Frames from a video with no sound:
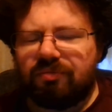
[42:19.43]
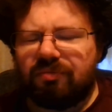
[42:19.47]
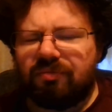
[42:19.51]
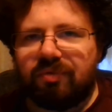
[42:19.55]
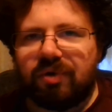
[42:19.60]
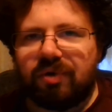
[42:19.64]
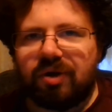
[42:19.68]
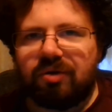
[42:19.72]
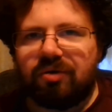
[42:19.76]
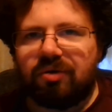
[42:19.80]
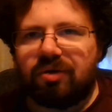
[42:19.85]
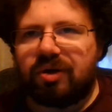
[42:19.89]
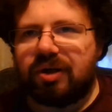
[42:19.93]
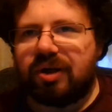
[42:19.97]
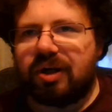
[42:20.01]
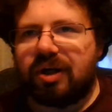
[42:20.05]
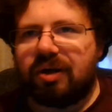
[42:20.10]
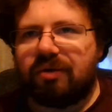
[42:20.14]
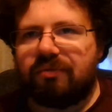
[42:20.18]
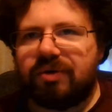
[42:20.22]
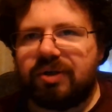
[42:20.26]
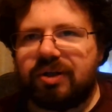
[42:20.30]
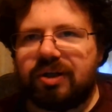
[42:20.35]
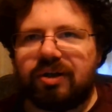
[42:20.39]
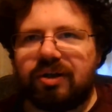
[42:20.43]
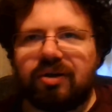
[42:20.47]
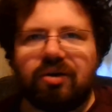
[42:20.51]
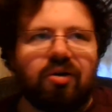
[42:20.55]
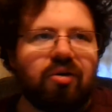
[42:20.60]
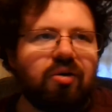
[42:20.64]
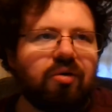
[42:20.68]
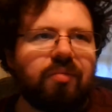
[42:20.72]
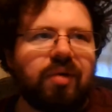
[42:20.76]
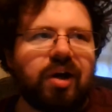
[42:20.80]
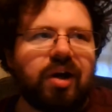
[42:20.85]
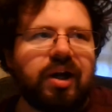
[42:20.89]
whether or not we think,
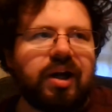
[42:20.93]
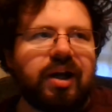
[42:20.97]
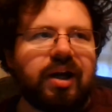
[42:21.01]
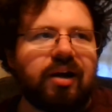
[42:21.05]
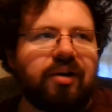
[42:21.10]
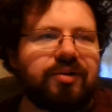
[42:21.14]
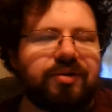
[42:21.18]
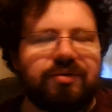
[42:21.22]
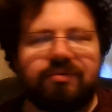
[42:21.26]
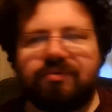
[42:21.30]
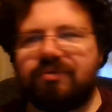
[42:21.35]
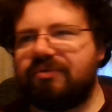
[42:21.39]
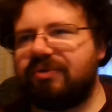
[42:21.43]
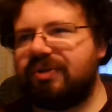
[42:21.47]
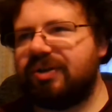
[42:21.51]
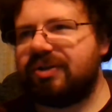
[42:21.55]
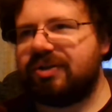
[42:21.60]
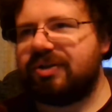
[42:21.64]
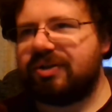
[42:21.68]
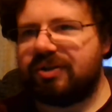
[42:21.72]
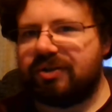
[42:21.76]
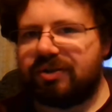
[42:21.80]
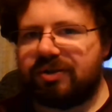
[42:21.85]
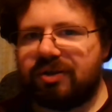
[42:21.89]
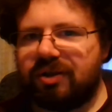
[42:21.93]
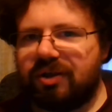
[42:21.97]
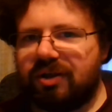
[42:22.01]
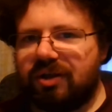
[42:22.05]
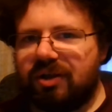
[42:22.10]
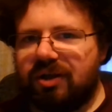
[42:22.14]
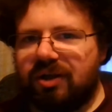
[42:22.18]
oh, my house really isn't